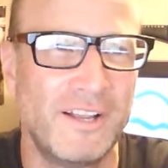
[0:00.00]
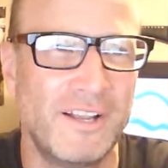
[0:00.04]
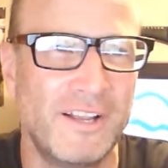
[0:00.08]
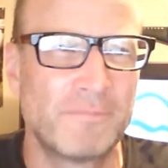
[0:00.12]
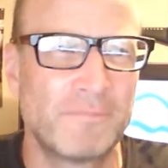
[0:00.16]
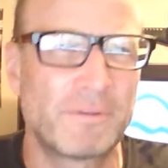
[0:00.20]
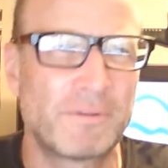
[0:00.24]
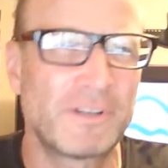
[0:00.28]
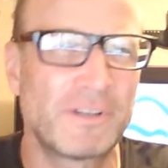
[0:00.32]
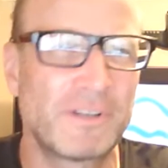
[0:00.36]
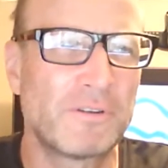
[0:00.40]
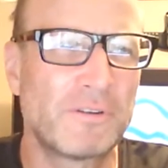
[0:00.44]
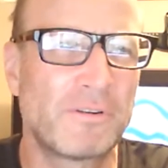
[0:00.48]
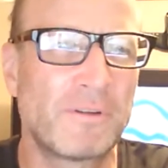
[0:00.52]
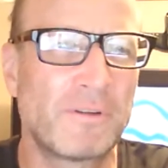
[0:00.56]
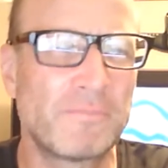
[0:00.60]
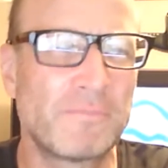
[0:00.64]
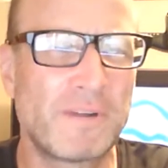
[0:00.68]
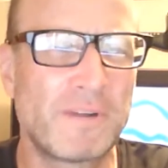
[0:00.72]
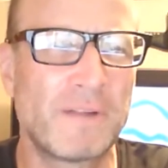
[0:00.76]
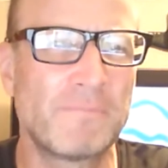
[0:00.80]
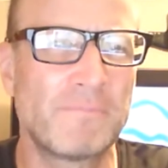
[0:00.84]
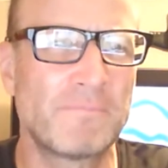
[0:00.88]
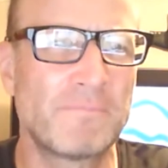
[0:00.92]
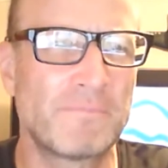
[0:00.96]
But
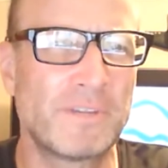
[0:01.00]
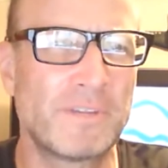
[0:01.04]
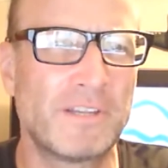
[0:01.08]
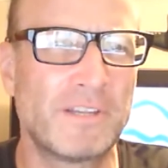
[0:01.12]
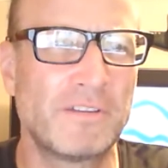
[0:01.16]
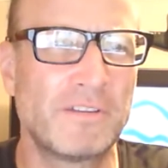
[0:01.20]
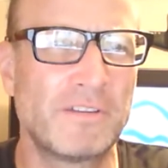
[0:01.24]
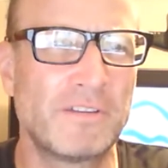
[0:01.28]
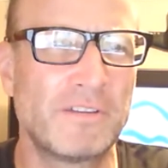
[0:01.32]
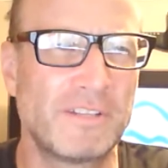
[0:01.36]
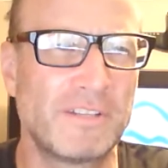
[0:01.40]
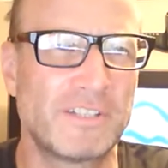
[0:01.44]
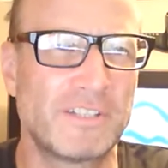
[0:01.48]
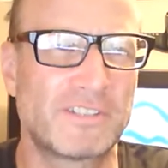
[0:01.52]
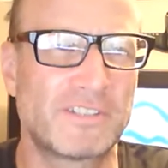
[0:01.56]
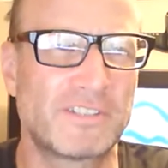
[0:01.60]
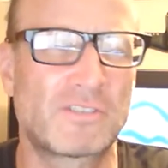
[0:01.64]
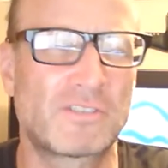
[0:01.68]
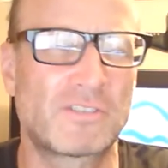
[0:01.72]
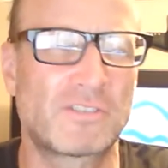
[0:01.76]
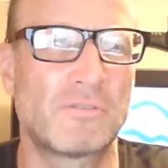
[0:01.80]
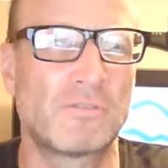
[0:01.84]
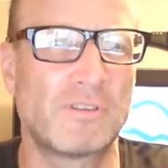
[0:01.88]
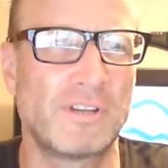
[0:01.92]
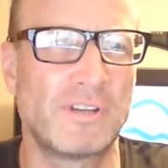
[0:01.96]
I'm hearing the
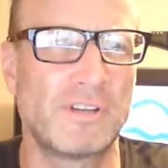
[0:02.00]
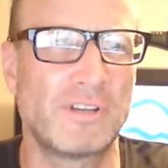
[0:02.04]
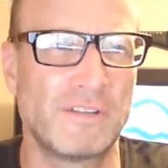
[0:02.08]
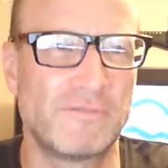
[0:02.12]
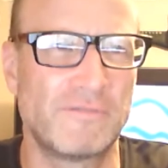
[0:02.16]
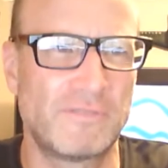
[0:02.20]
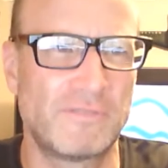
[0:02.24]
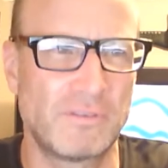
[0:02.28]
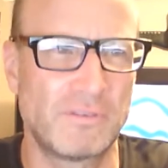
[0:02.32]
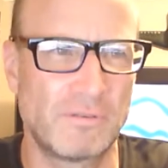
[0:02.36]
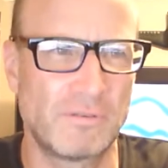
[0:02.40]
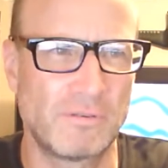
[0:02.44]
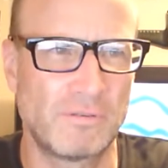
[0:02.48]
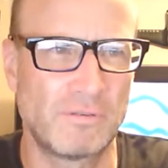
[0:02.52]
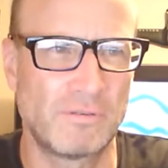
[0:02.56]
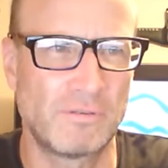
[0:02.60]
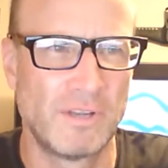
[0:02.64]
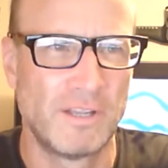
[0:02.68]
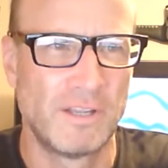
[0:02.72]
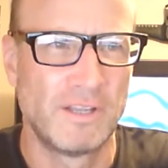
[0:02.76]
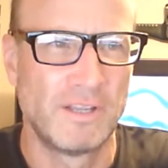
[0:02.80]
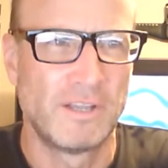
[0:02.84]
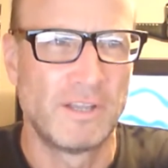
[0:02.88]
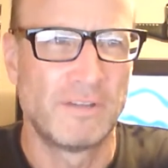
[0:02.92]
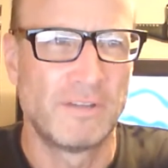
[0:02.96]
story of you
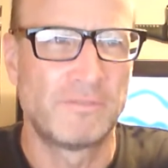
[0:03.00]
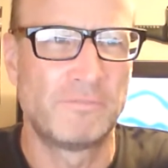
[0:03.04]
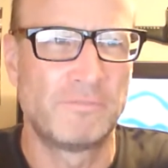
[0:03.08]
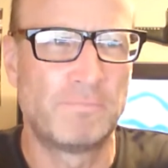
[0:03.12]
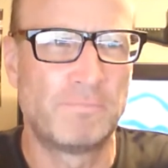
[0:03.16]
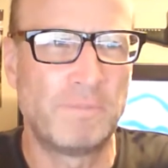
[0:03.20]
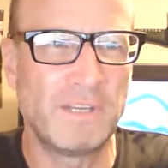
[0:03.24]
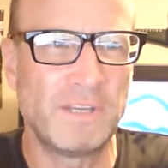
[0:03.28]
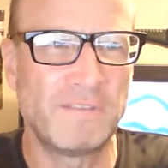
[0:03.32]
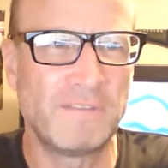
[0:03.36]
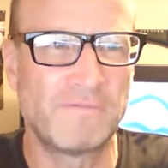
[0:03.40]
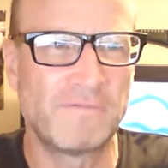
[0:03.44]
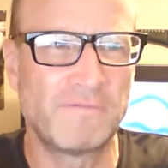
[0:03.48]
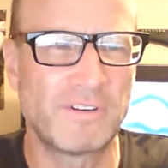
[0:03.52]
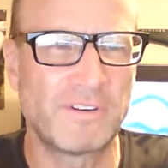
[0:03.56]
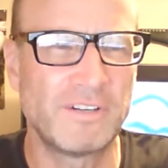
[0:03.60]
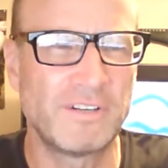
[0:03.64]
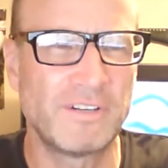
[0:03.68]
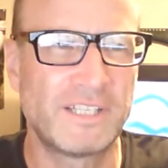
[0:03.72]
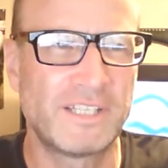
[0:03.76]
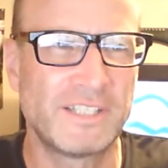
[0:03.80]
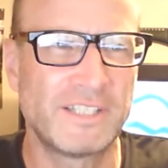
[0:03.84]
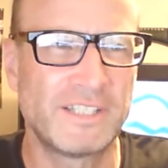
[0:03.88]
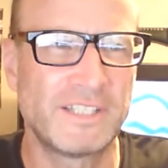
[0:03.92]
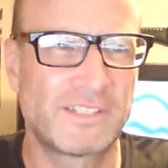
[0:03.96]
being very
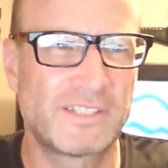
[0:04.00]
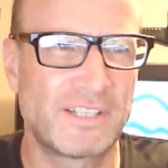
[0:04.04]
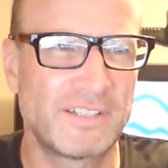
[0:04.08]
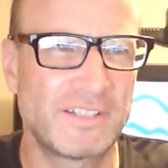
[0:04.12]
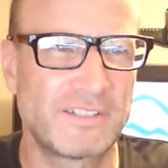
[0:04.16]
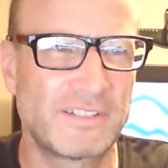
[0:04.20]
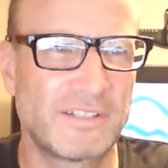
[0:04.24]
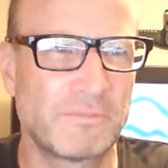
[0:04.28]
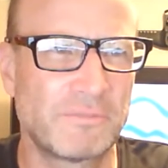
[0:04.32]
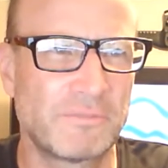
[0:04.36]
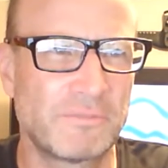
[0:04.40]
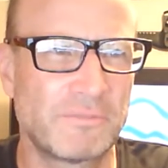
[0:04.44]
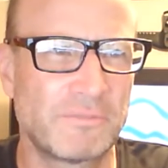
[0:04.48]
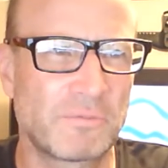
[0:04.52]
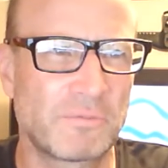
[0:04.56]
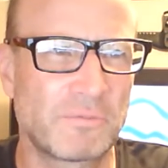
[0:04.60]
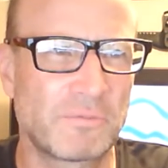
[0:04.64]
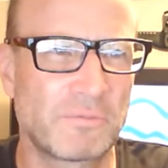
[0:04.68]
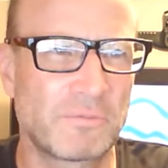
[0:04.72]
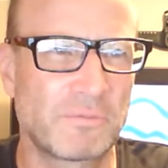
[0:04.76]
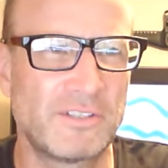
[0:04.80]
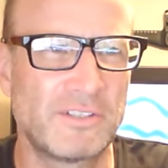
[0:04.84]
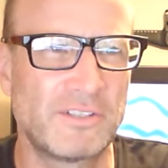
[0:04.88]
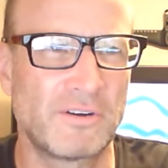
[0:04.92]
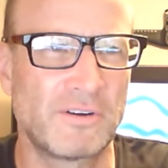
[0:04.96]
consistent with
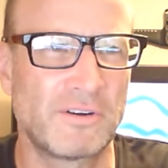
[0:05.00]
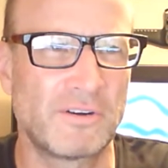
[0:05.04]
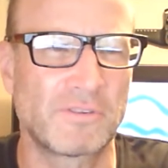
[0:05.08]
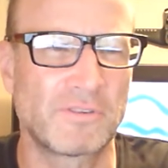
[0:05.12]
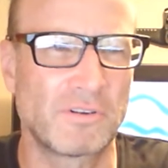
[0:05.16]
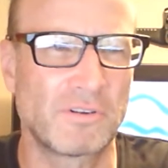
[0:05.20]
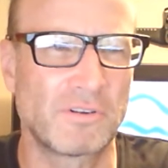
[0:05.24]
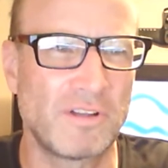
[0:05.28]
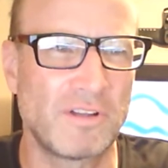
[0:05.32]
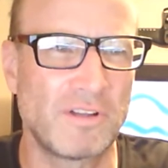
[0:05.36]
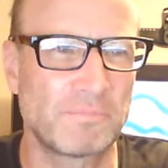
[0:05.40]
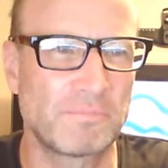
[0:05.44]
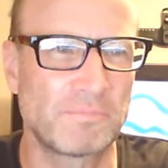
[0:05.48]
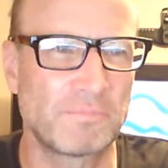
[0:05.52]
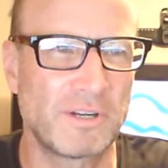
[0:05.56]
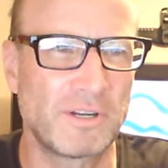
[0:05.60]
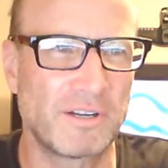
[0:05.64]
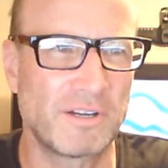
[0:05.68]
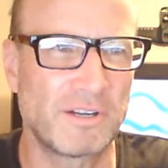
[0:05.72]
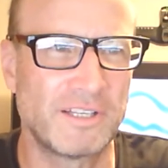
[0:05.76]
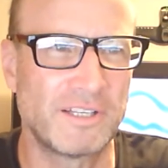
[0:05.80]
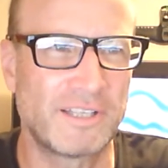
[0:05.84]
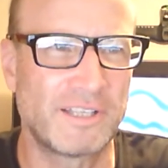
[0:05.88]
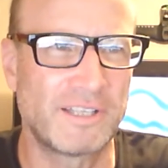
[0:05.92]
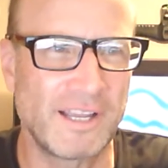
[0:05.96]
racing over a long period
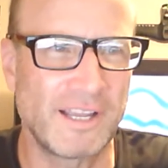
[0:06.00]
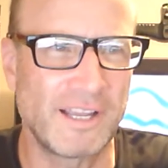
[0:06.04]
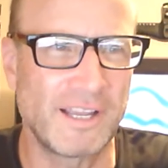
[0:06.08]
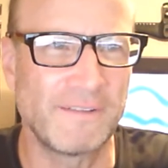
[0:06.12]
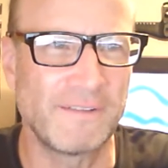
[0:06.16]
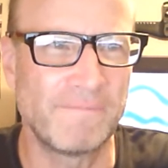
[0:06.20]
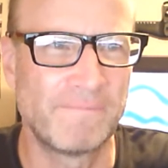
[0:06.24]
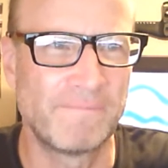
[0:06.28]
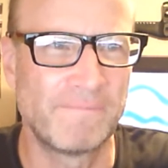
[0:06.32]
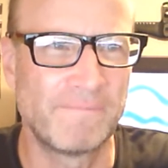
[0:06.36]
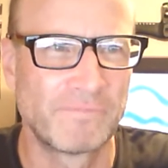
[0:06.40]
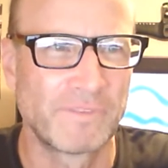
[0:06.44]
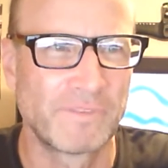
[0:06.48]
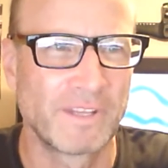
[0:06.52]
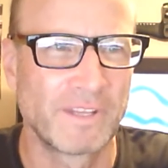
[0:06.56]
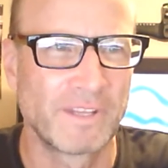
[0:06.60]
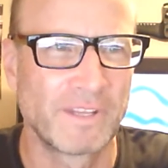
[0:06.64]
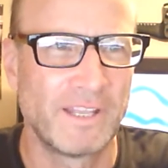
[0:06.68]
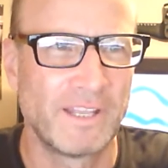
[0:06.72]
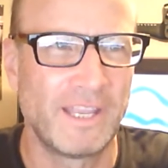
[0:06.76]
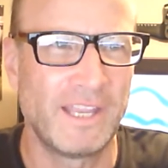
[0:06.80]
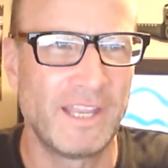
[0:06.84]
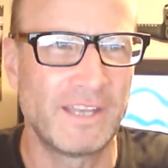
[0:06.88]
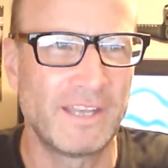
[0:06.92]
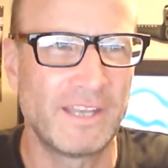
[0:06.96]
of time,
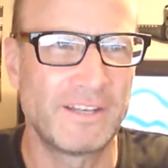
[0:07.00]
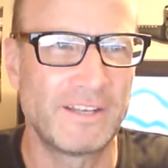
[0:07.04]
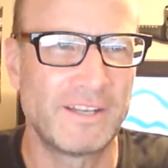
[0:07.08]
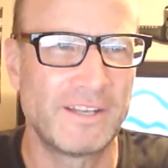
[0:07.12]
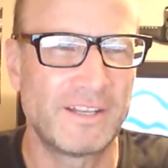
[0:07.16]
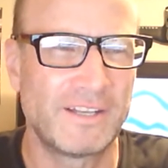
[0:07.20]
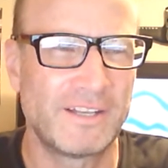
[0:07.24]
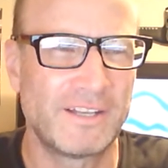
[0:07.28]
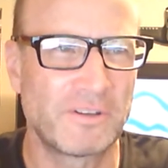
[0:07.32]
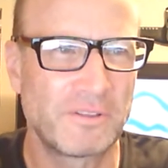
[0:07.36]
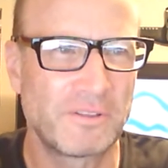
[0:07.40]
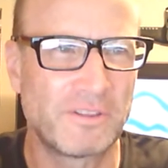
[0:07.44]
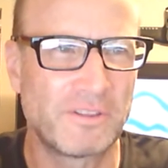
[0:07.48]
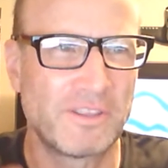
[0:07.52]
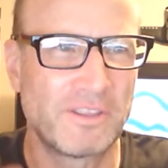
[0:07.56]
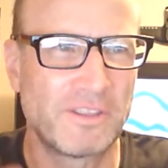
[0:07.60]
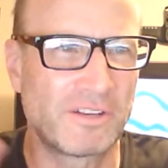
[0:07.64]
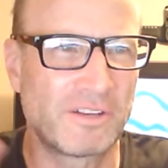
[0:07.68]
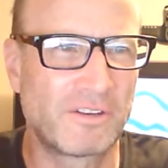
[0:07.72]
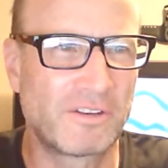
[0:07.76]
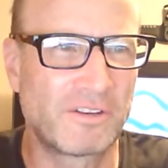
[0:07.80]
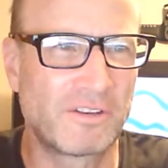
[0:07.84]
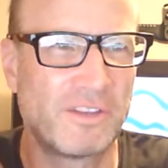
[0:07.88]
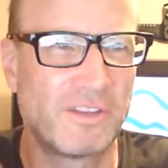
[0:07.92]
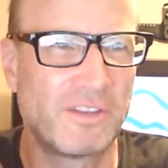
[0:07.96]
and
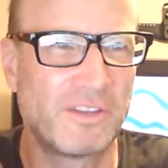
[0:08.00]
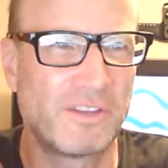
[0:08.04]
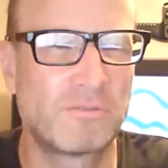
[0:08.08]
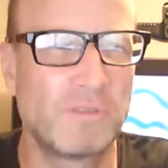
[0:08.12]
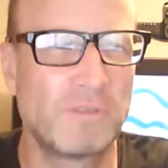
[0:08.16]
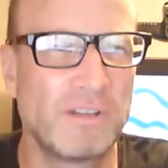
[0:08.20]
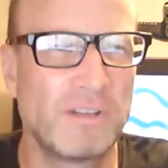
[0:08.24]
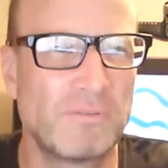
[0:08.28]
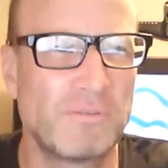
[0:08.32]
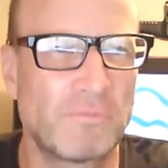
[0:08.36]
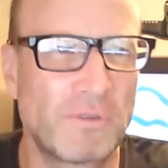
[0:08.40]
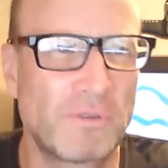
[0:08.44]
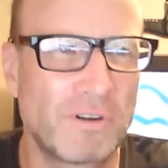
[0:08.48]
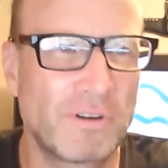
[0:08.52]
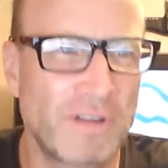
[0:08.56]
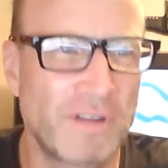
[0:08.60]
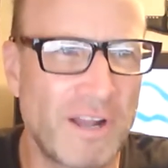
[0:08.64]
the grit word